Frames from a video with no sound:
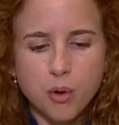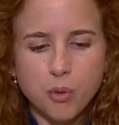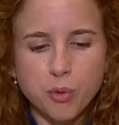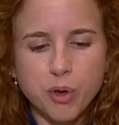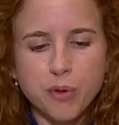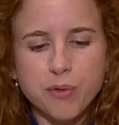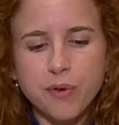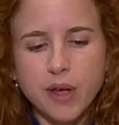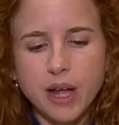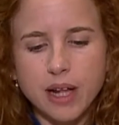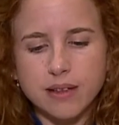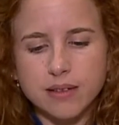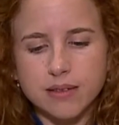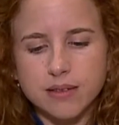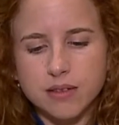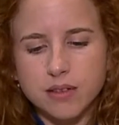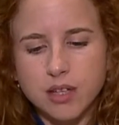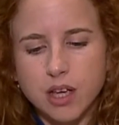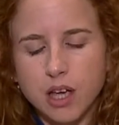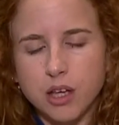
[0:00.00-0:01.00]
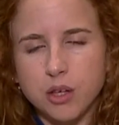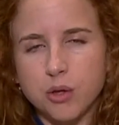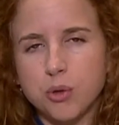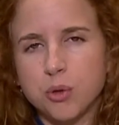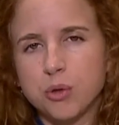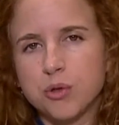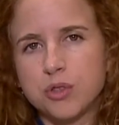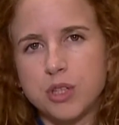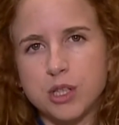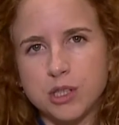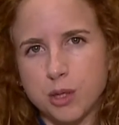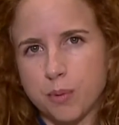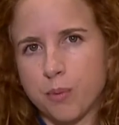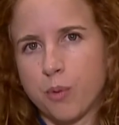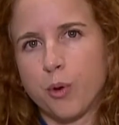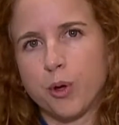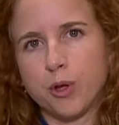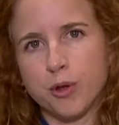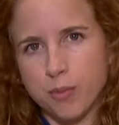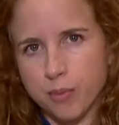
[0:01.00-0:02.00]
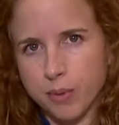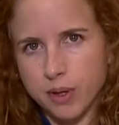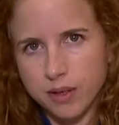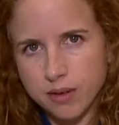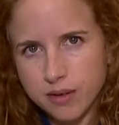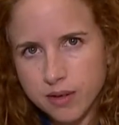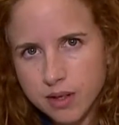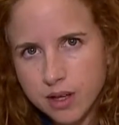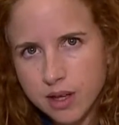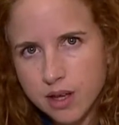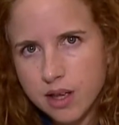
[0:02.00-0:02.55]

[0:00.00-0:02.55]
we felt a huge disappointment.